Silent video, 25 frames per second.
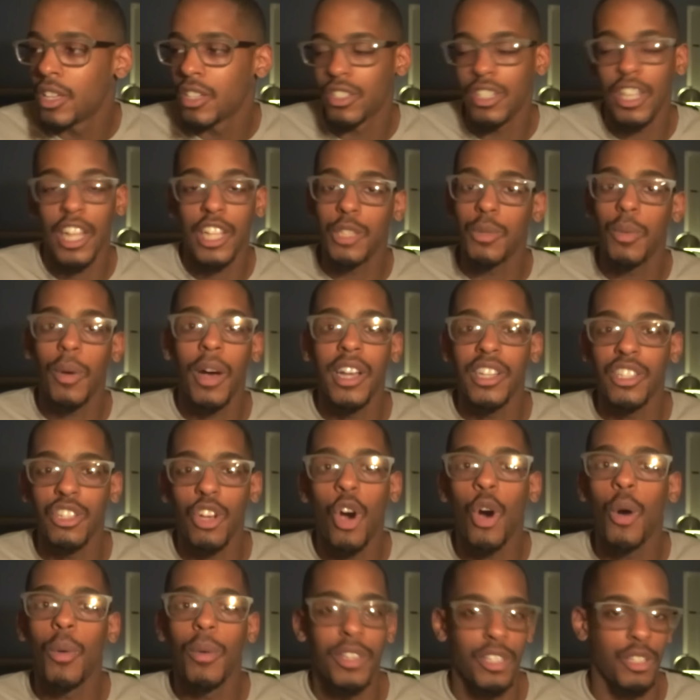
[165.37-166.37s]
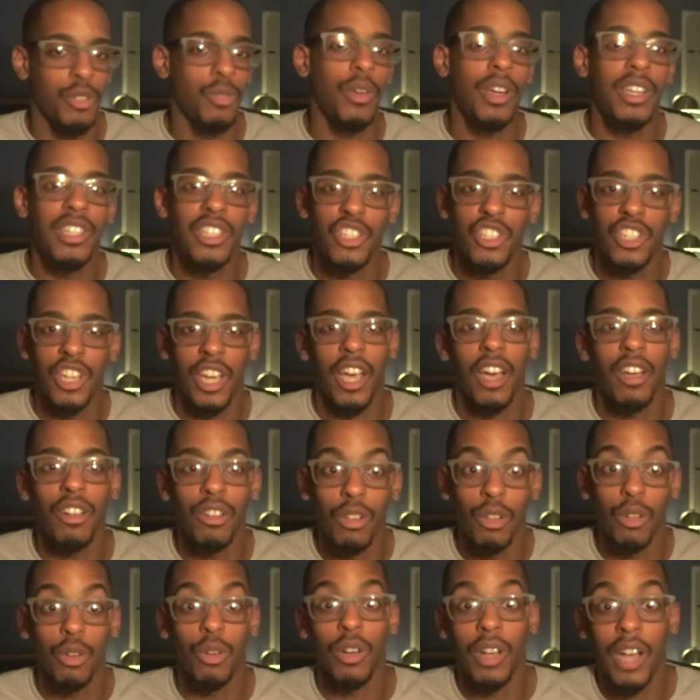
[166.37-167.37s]
So that's why it's always great to check out
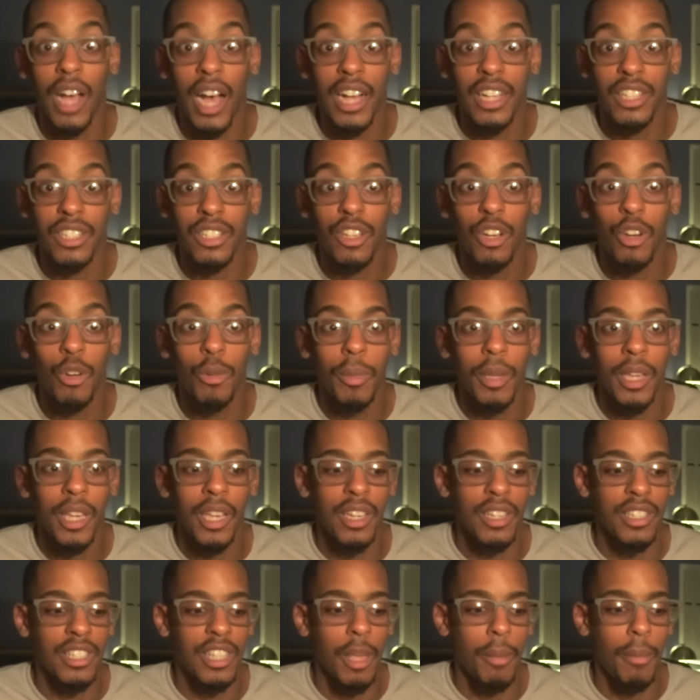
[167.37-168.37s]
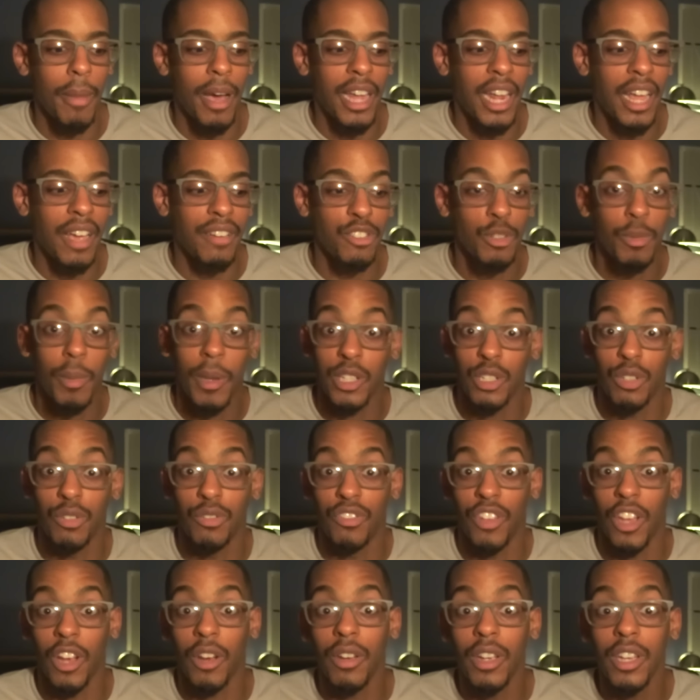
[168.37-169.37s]
your local Costco, because they might have special
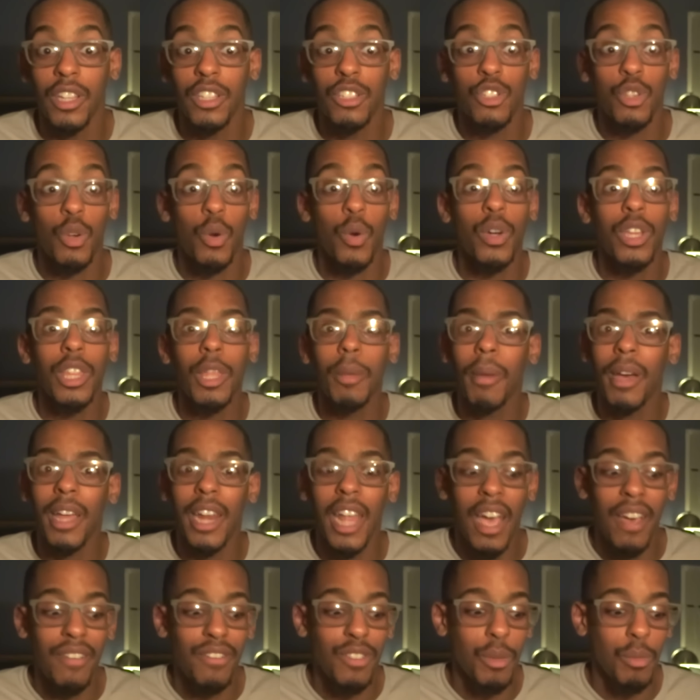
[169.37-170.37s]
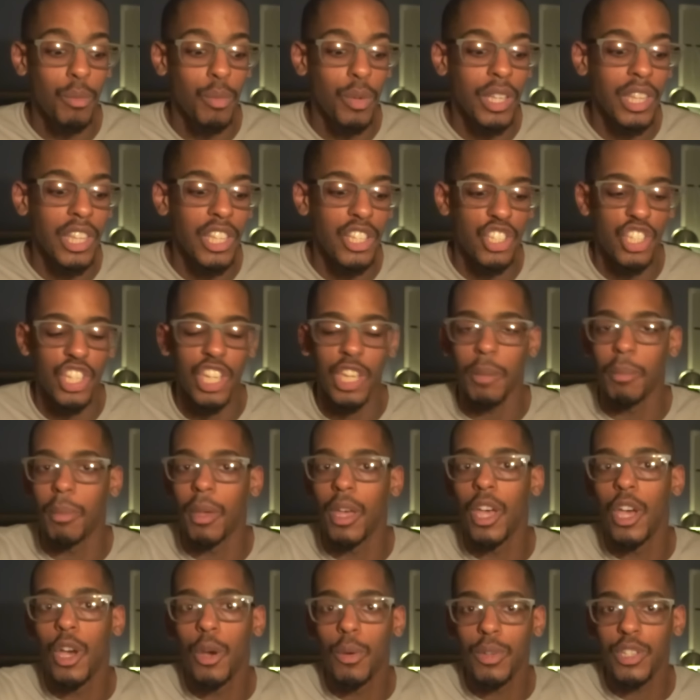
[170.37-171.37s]
variants or they might have them really cheap,
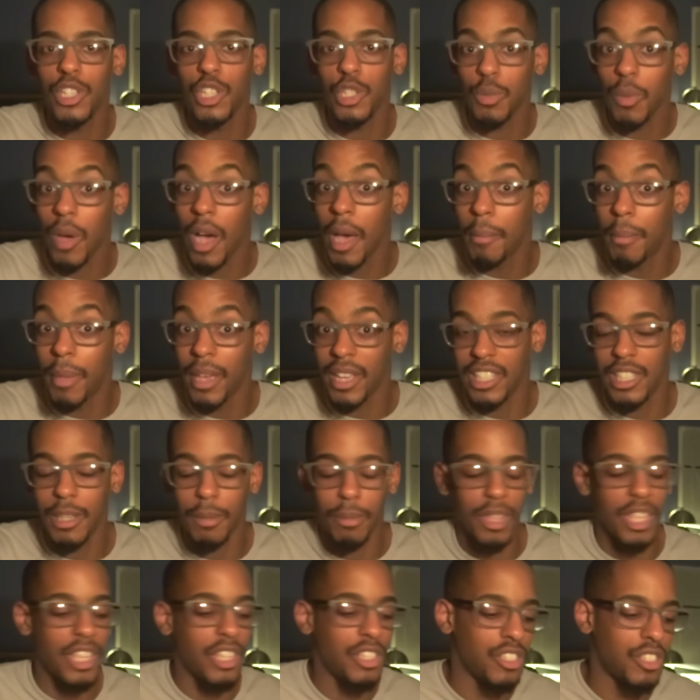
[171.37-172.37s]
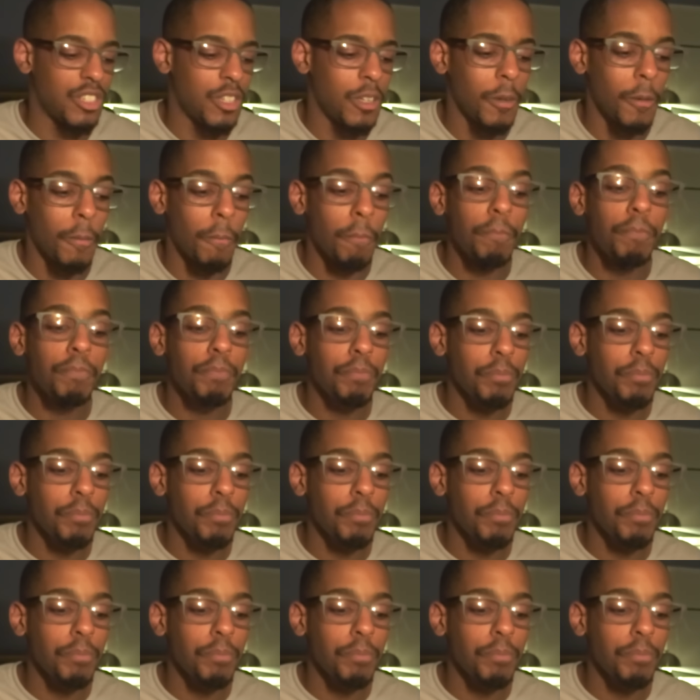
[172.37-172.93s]
which is why I picked up these two.